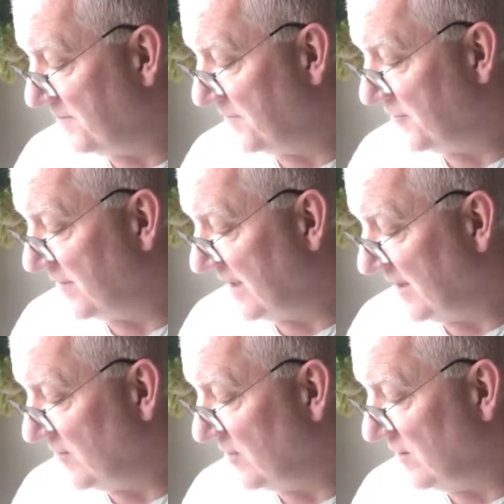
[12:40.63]
drinking
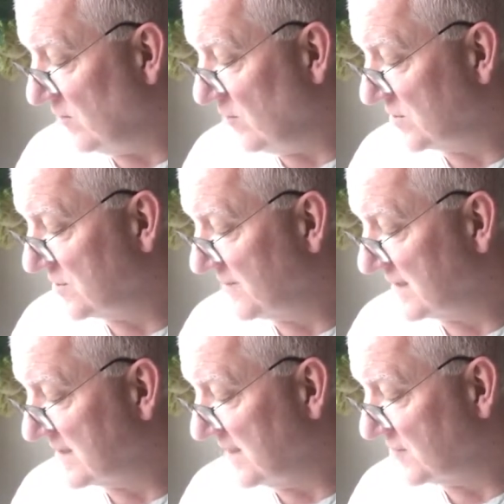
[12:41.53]
only water,
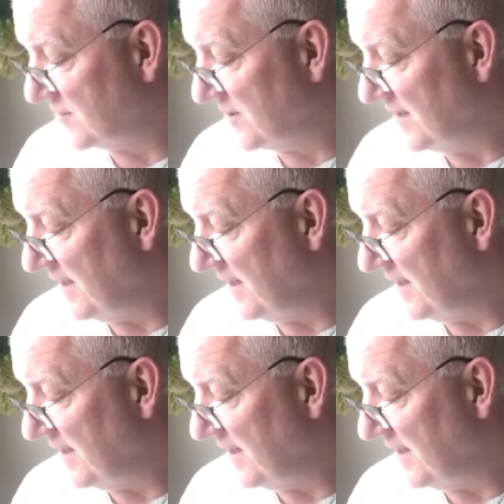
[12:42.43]
etc.,